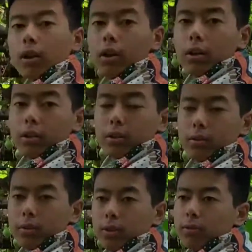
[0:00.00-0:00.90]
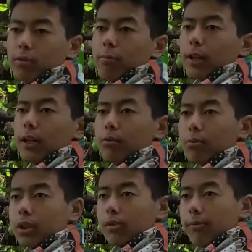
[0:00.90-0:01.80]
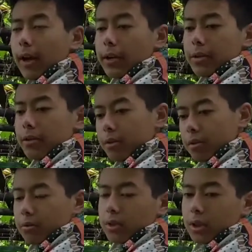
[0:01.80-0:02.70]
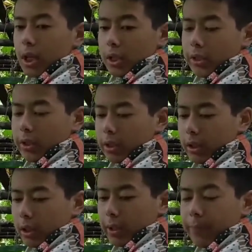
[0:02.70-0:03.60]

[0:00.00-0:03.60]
or to the root part, we'll find the root structures only.